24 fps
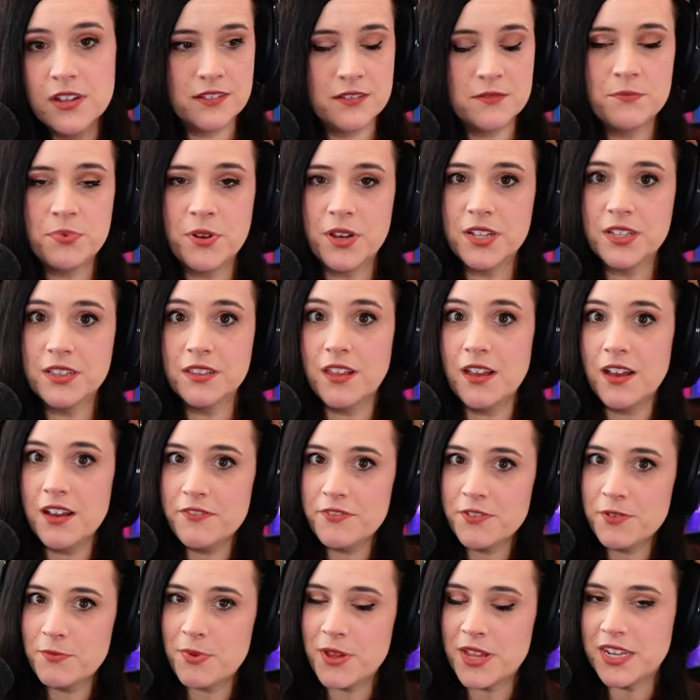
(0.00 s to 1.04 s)
But
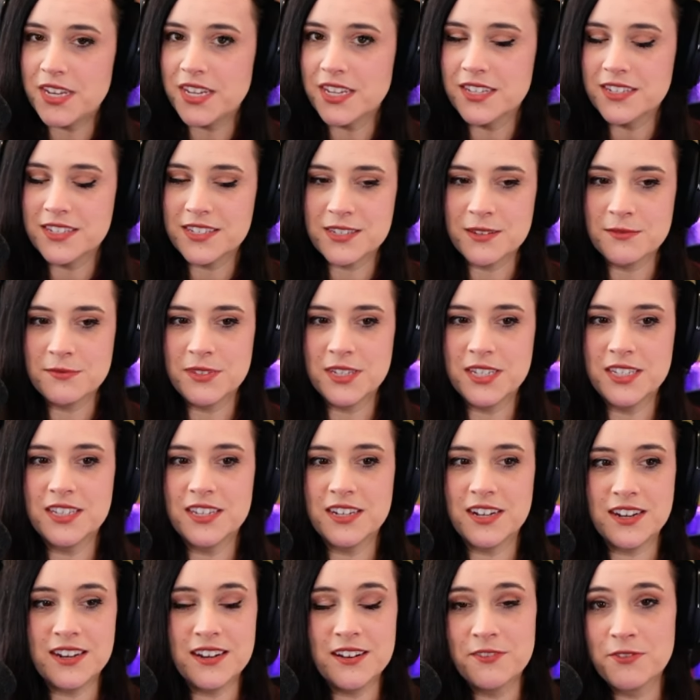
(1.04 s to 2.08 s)
lava bending is something that
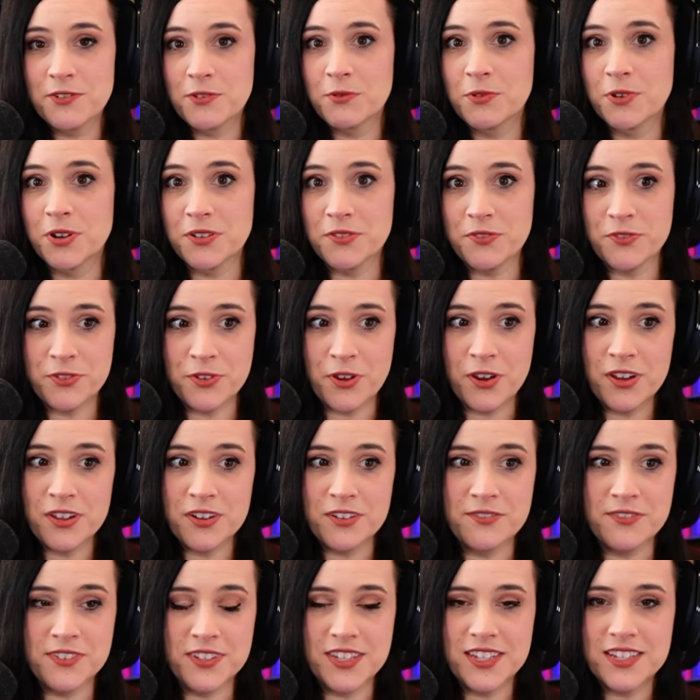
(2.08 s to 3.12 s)
I never would have thought
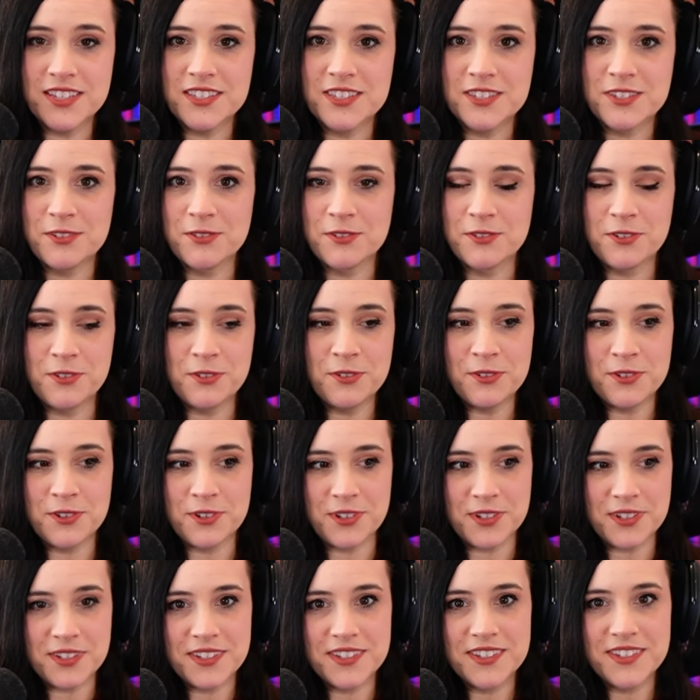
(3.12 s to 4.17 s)
of, and that's so
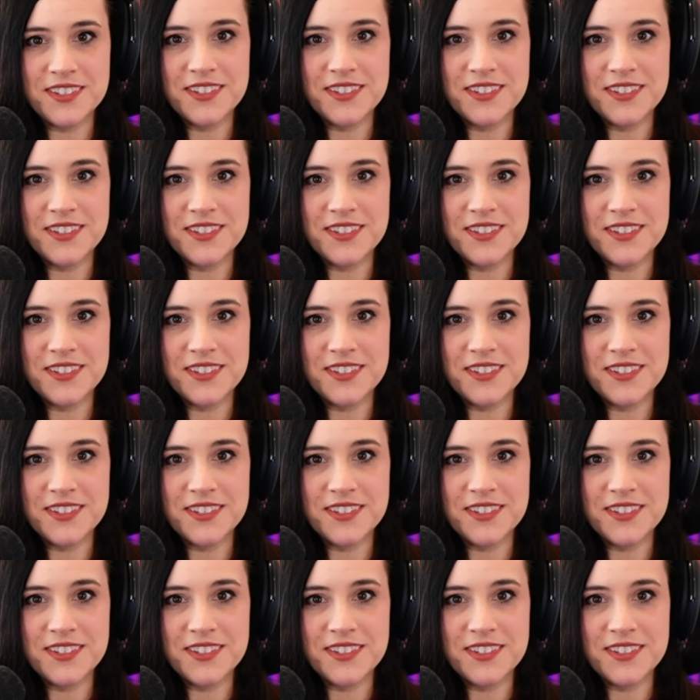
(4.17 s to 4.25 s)
cool.